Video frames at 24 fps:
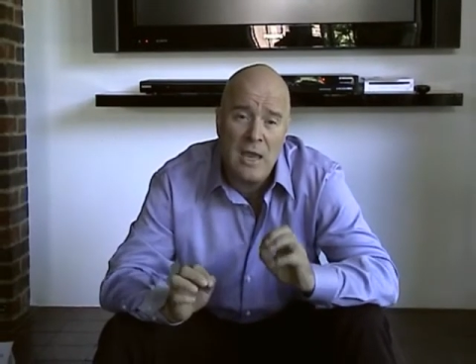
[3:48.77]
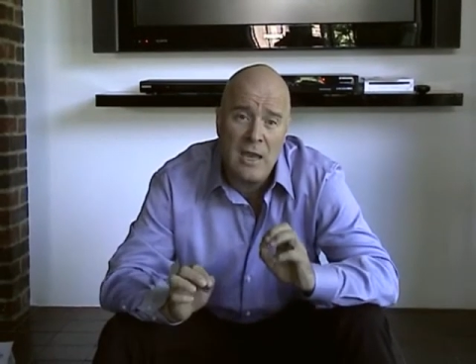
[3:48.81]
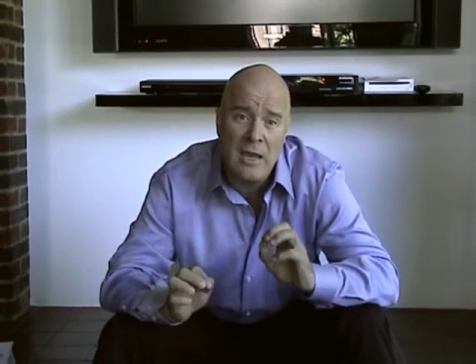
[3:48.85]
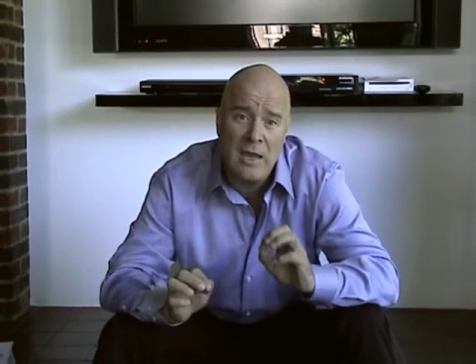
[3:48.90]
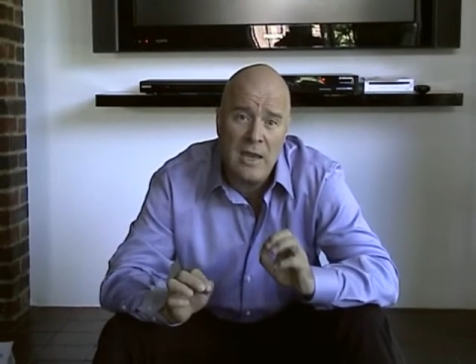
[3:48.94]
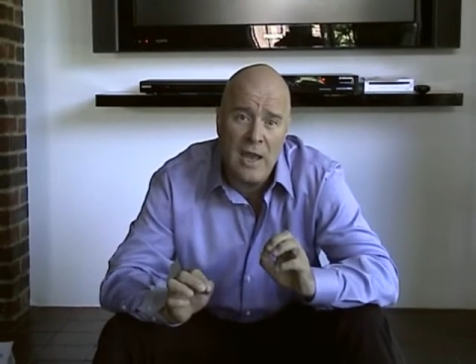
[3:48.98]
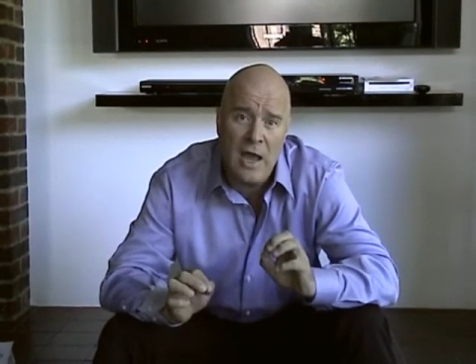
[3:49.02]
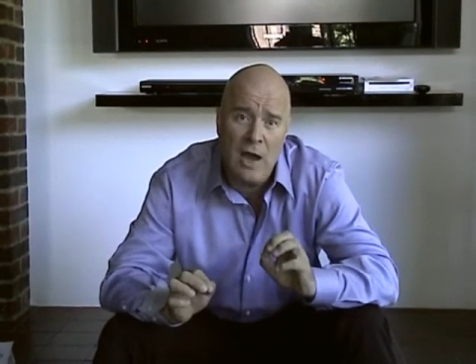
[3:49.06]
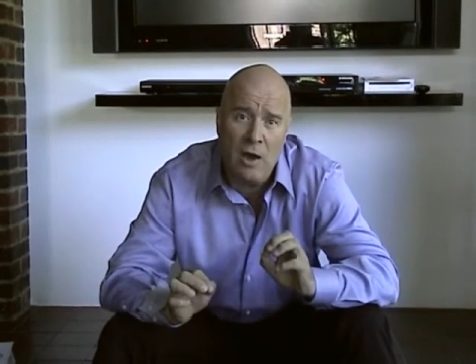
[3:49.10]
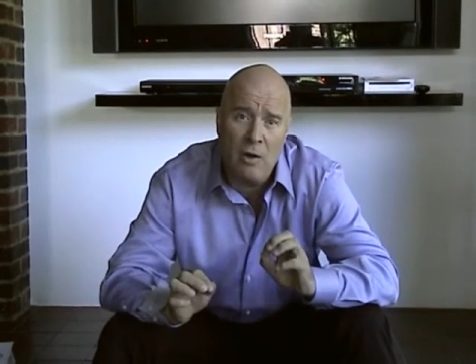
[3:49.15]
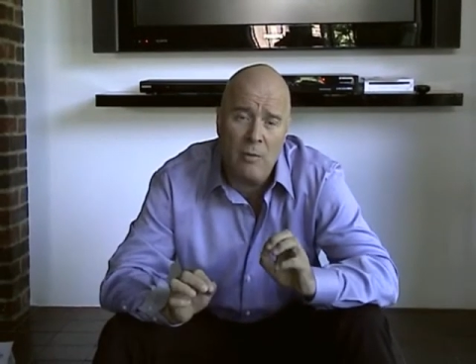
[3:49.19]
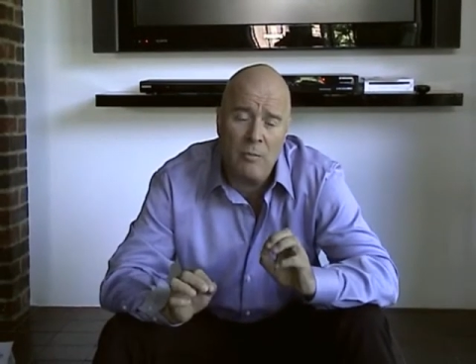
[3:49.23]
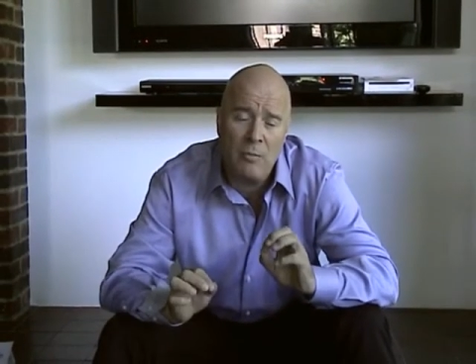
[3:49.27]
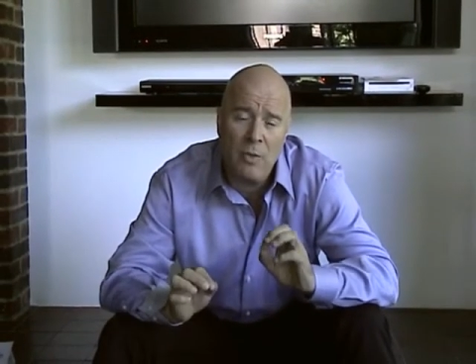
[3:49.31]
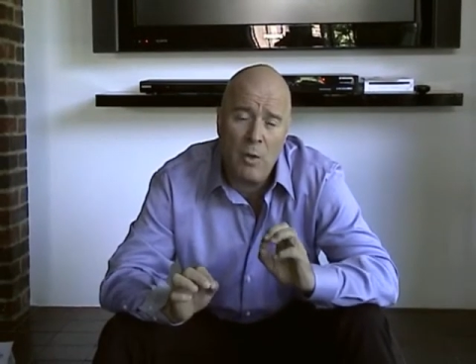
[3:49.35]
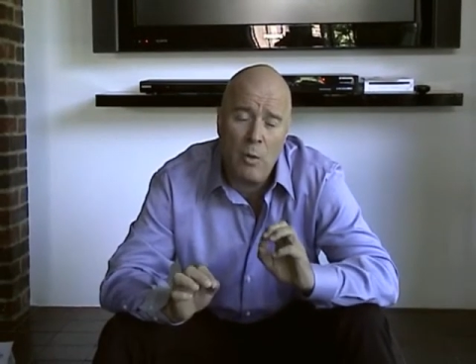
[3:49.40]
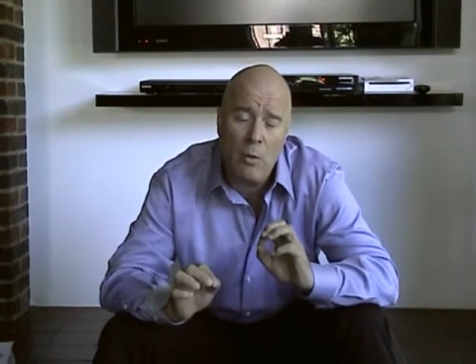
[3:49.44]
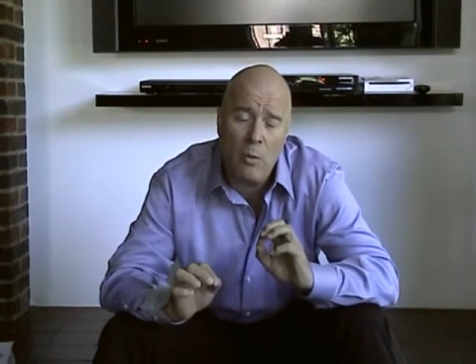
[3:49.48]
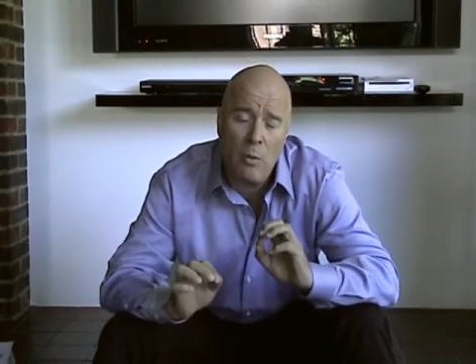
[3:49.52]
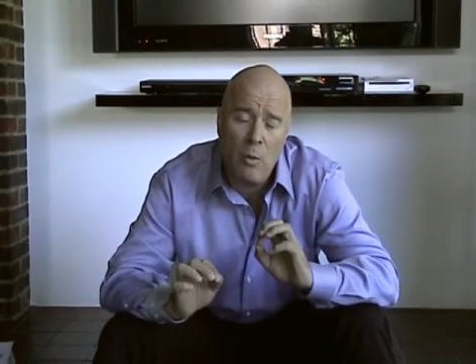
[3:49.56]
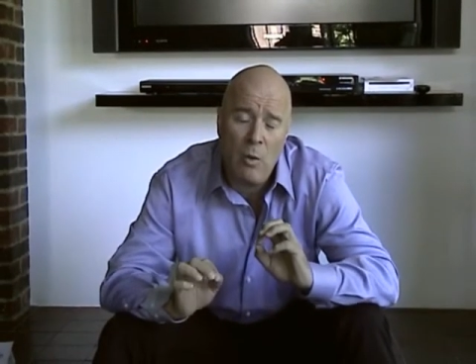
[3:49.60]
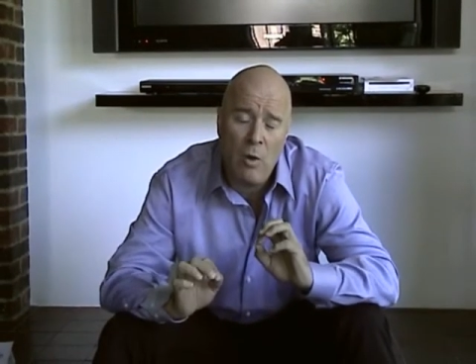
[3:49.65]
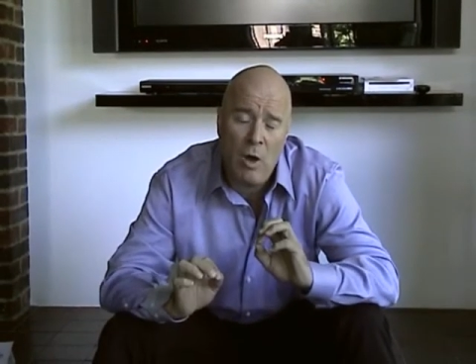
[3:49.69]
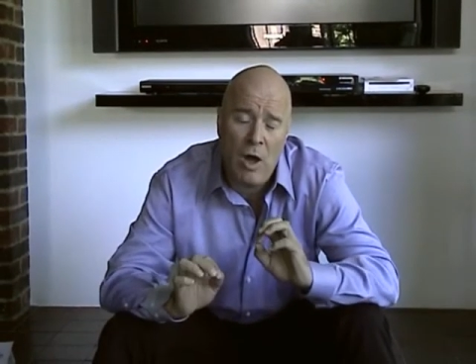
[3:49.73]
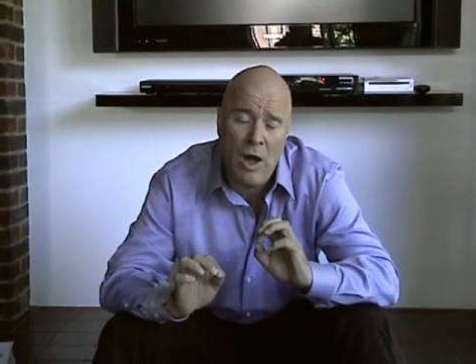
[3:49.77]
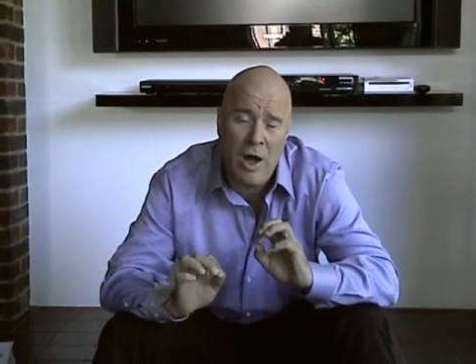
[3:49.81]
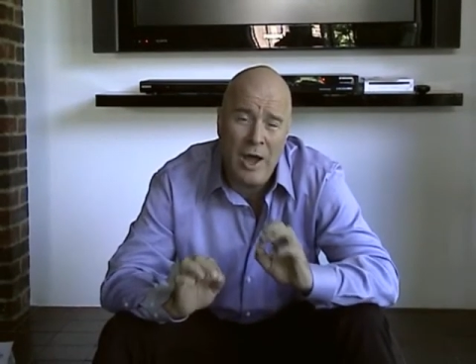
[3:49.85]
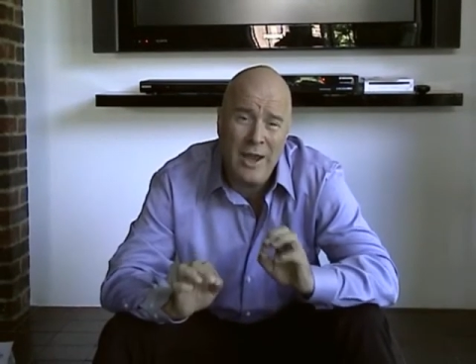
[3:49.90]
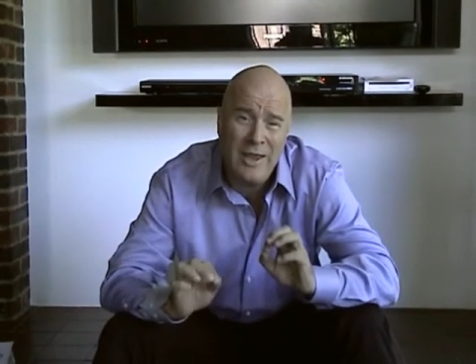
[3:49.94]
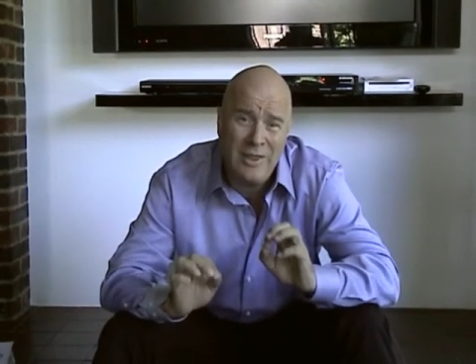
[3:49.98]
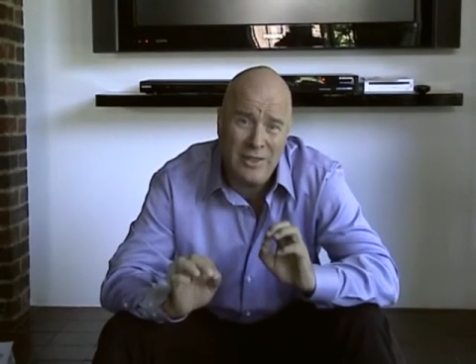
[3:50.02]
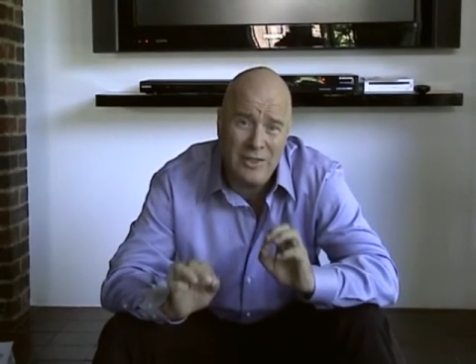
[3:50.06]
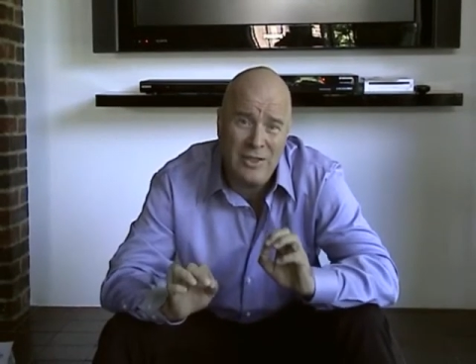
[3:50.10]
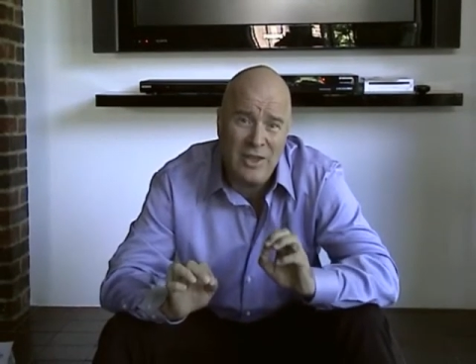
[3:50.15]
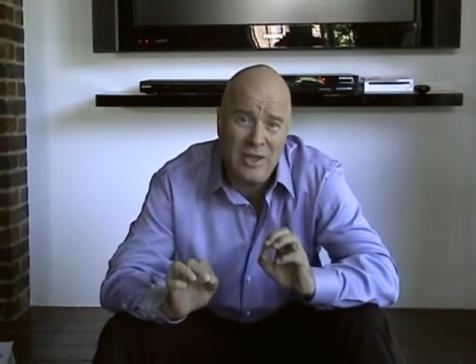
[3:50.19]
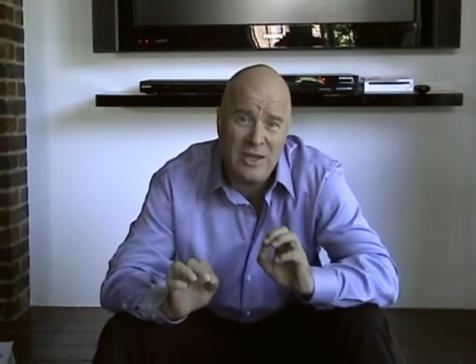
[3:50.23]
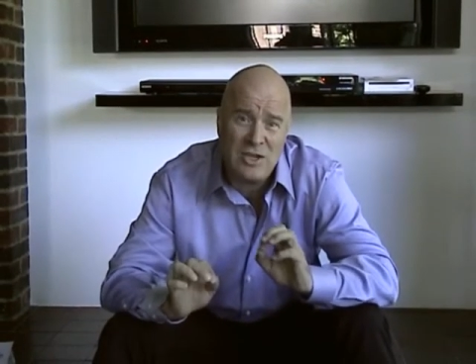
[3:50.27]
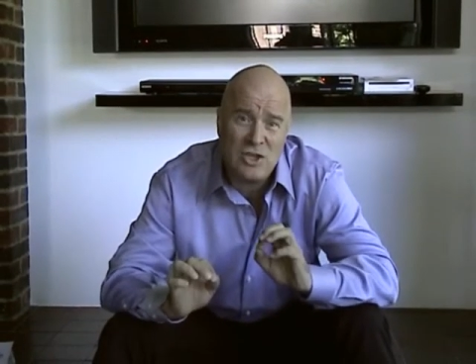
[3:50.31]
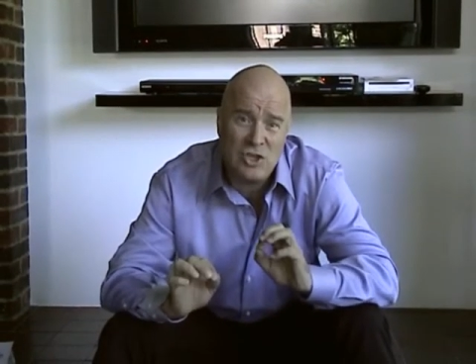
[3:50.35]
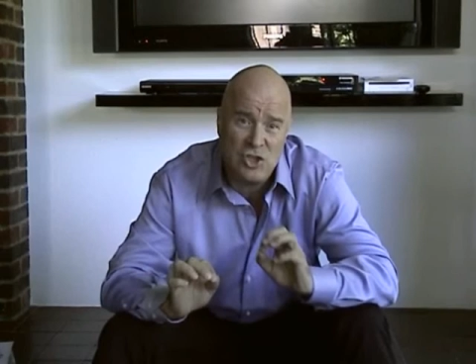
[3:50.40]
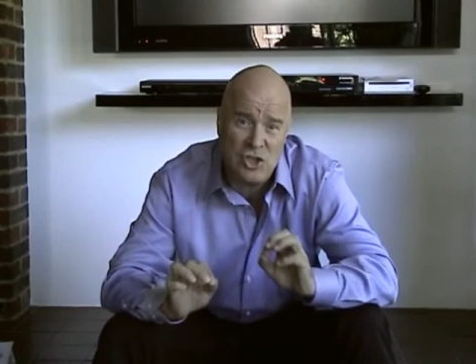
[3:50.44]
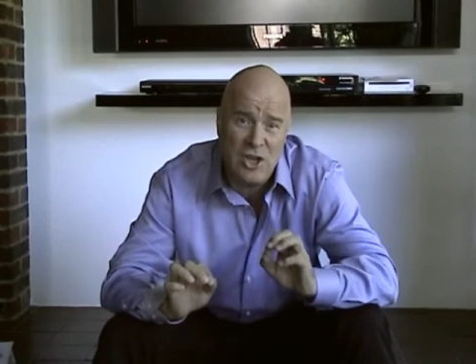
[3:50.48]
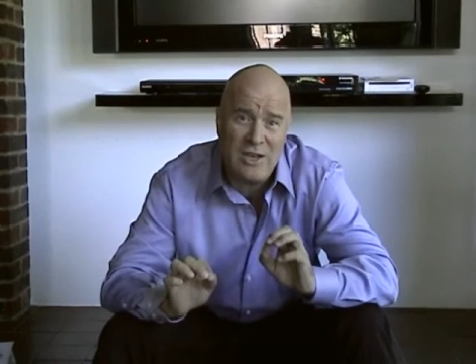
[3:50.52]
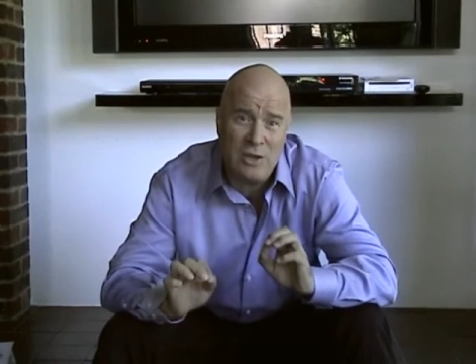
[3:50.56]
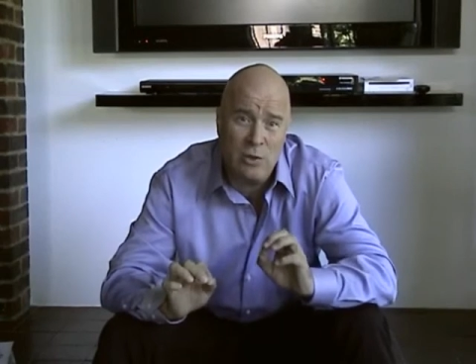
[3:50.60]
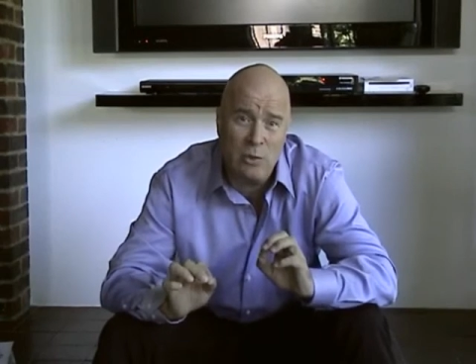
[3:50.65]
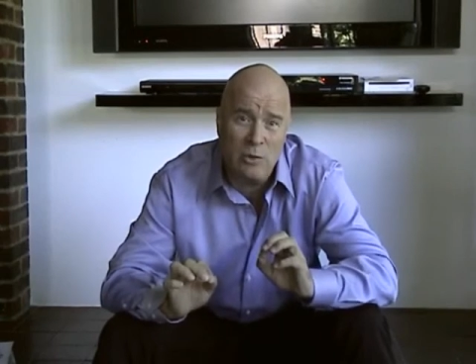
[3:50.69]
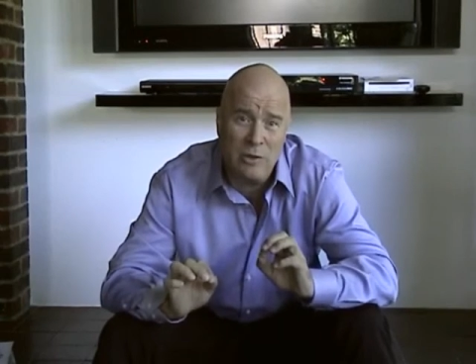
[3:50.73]
Now, I think
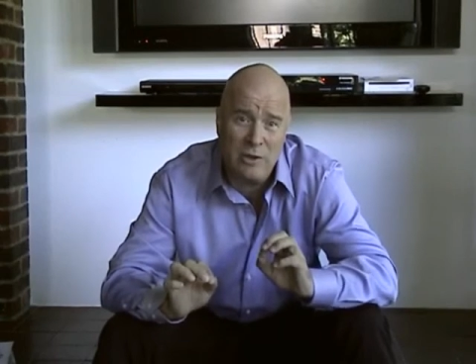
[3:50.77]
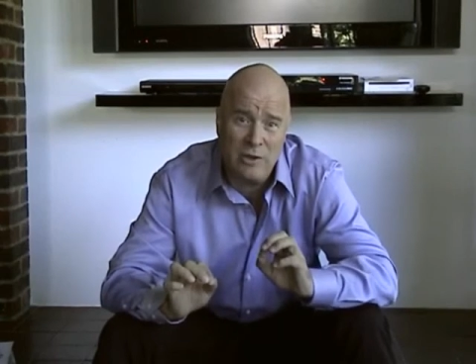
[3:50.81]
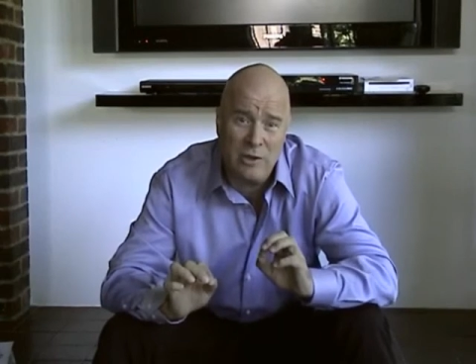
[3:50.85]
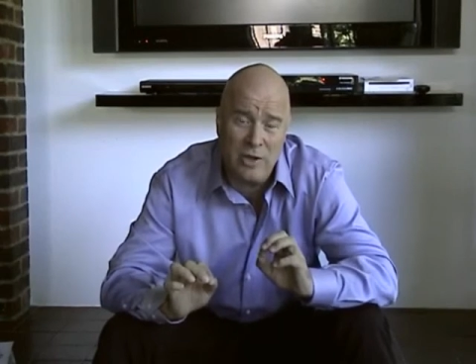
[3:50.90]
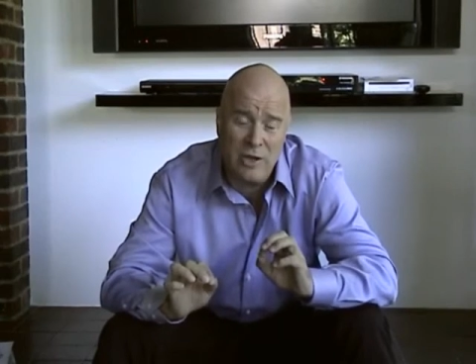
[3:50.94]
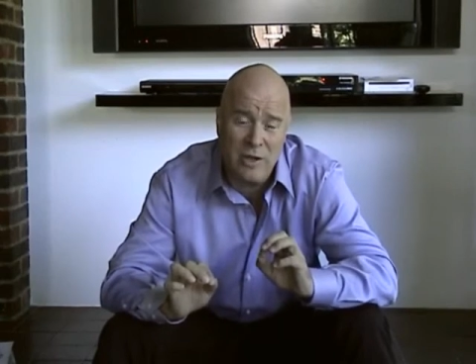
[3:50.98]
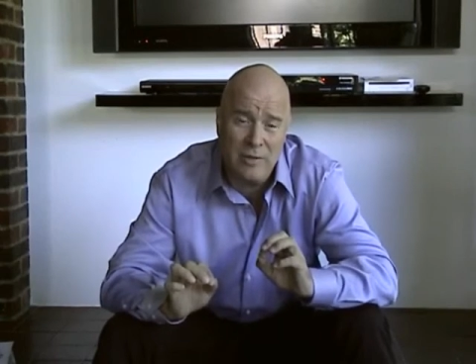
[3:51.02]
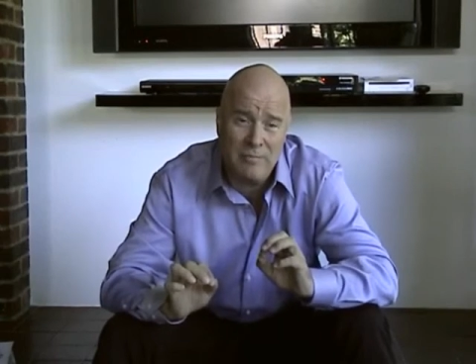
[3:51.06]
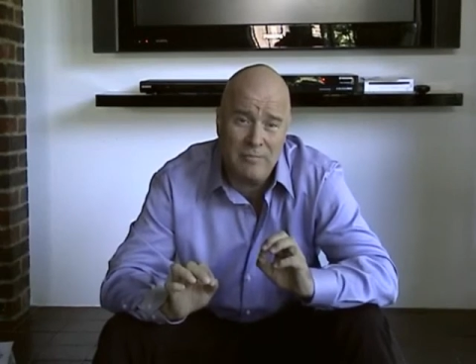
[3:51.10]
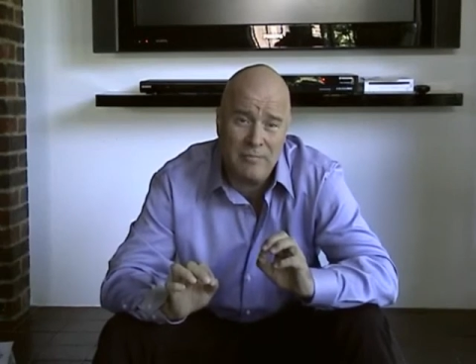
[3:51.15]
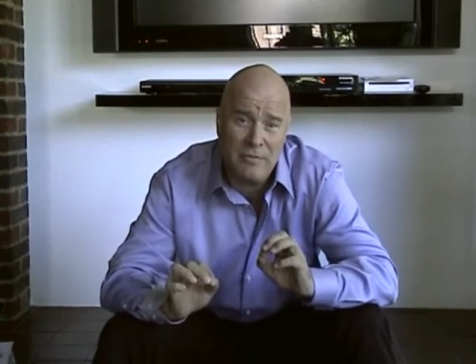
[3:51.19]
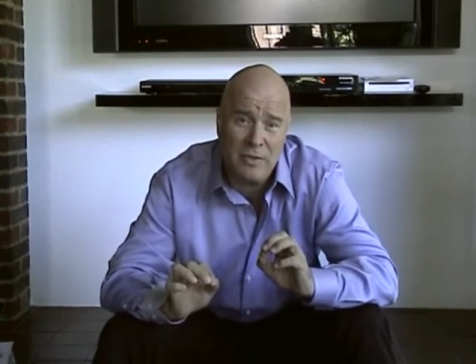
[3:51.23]
genuinely